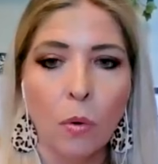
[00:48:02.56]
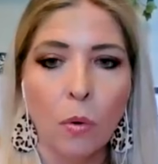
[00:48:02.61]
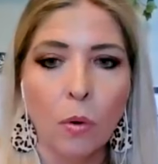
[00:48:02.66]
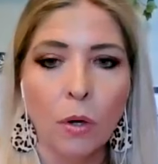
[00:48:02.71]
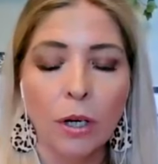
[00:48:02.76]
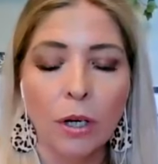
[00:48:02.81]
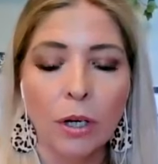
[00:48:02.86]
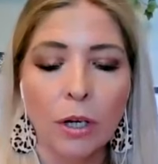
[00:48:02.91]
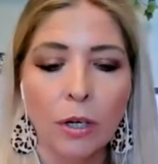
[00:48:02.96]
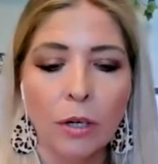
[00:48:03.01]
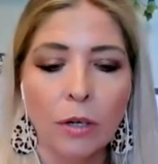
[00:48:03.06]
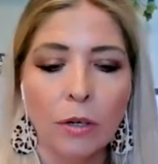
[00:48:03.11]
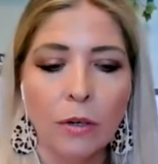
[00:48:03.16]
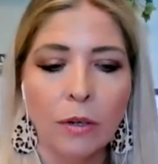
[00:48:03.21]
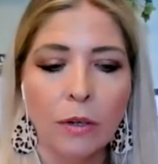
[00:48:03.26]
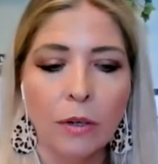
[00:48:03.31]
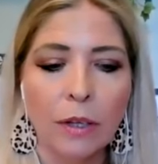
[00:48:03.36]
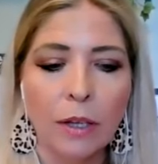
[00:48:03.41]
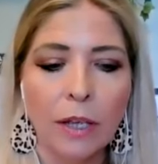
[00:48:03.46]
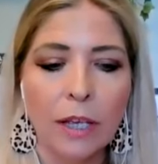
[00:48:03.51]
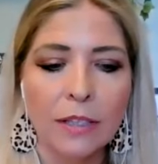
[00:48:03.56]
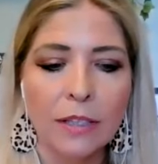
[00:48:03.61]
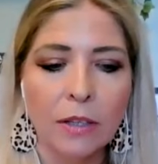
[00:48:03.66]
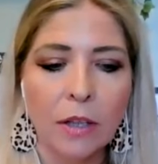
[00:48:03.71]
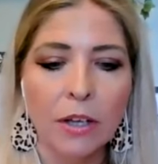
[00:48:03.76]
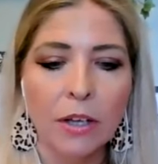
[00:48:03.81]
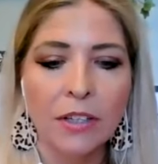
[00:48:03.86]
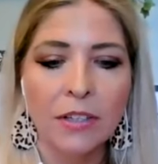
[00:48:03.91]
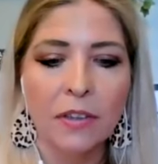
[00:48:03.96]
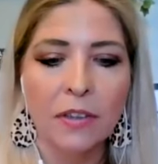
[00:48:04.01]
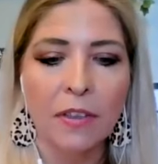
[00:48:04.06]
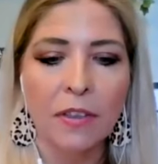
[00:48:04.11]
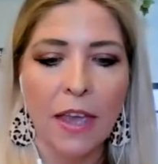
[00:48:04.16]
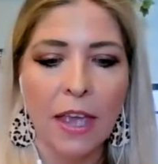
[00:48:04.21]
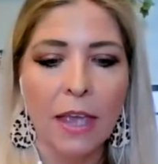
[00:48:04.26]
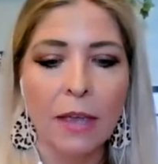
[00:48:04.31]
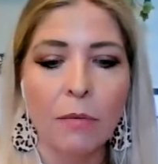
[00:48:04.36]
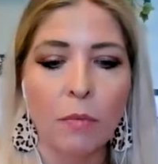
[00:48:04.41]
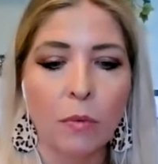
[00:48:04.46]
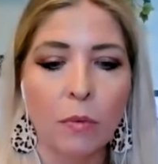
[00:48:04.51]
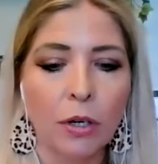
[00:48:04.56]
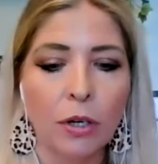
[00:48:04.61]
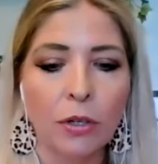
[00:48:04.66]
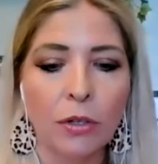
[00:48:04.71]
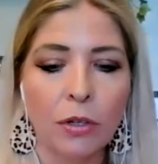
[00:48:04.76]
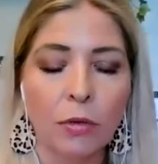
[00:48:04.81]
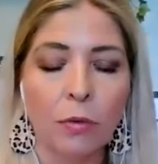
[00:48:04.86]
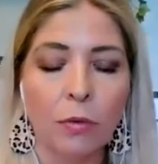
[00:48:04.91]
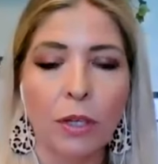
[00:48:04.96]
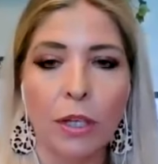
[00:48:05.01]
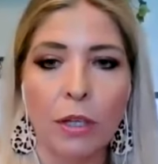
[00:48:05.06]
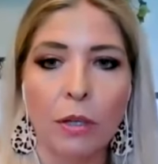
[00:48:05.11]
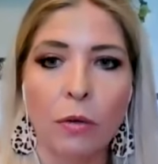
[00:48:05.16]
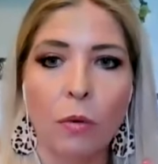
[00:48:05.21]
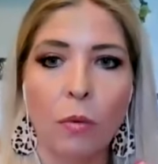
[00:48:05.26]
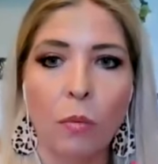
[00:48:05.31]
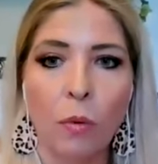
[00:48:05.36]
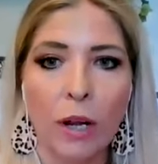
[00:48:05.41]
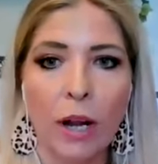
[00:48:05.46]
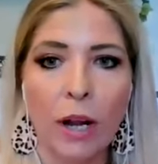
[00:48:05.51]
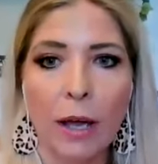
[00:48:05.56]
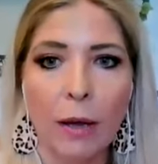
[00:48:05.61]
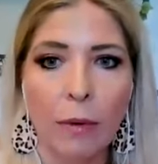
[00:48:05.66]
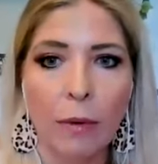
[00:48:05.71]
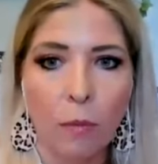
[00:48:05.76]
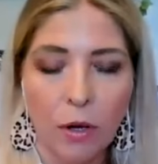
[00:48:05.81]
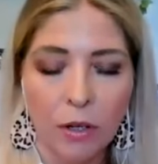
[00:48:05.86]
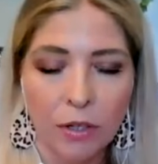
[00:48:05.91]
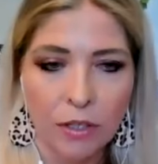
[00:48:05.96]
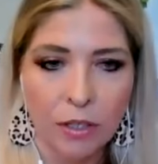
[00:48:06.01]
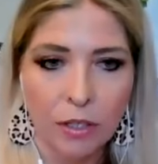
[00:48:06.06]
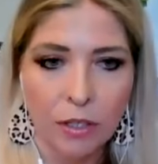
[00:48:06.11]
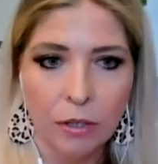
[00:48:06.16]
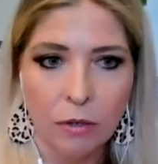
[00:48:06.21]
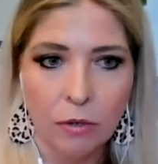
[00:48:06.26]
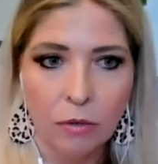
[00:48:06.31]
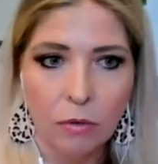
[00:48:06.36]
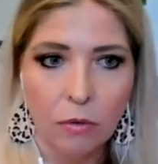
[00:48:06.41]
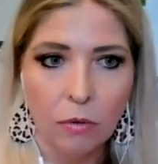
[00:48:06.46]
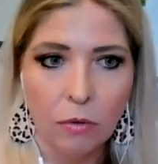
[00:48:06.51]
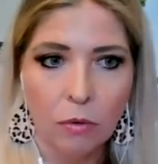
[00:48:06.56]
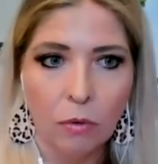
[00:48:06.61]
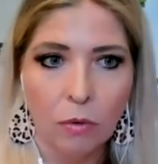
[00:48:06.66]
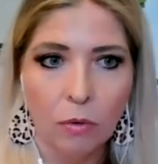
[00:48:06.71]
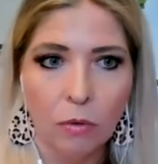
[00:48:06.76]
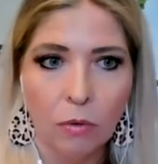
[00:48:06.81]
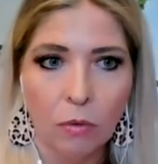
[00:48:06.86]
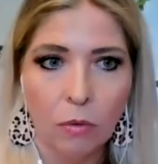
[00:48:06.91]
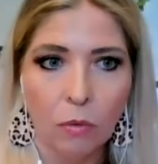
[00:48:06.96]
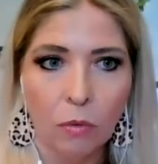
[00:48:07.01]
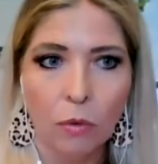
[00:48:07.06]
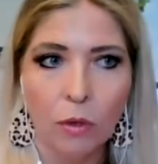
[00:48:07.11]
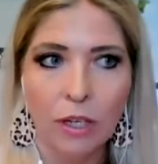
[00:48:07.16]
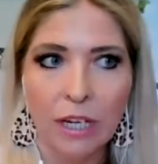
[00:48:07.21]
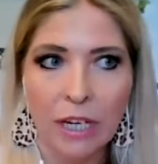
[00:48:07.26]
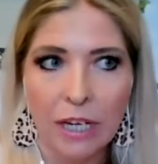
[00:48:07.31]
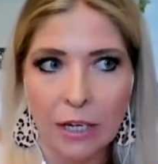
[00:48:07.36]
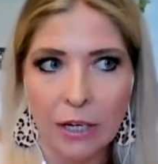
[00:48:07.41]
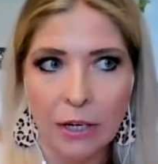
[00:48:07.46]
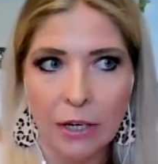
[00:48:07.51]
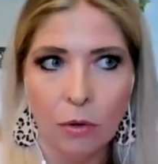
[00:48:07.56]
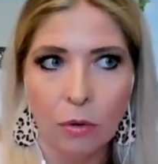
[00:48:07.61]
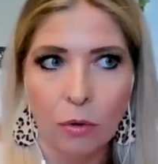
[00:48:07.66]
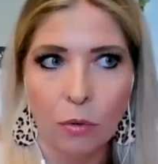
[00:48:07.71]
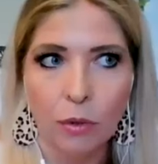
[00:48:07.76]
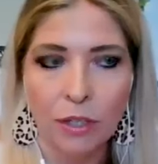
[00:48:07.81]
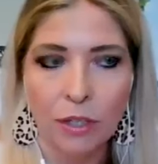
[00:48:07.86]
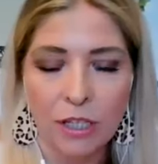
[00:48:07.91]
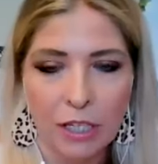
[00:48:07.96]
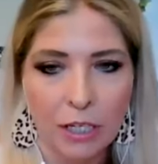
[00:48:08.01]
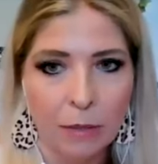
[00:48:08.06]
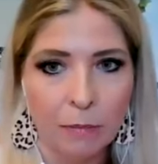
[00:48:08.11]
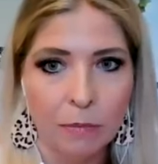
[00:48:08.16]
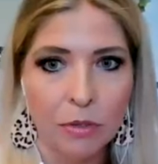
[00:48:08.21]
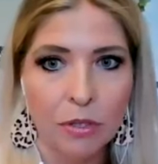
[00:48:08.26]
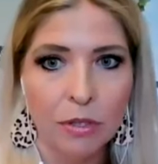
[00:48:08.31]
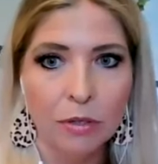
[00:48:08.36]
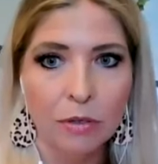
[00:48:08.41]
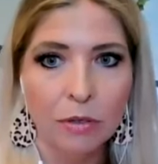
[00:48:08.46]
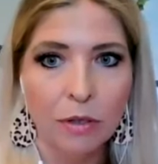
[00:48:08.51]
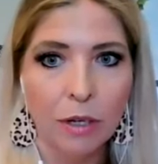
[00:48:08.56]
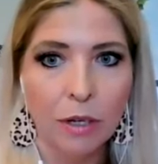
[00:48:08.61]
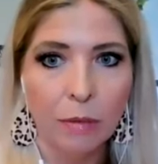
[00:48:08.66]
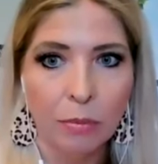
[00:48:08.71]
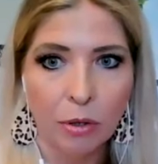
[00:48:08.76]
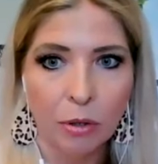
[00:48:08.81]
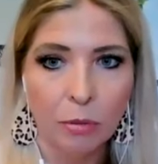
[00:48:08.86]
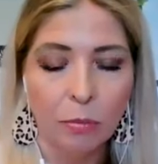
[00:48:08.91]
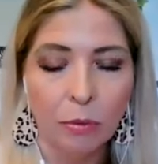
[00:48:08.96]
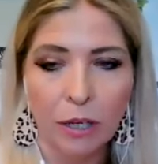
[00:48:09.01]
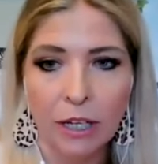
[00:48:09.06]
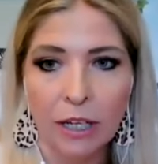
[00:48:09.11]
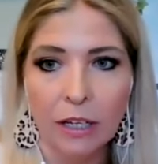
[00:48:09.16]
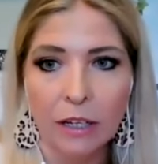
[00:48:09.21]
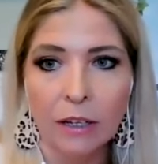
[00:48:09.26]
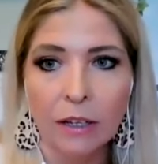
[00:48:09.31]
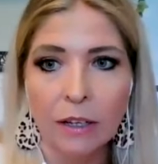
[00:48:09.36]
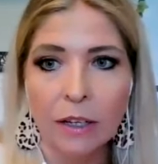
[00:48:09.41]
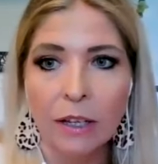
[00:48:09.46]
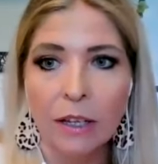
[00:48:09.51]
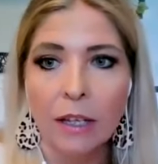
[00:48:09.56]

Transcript: or as long as they were doing what I wanted or needed or deemed appropriate.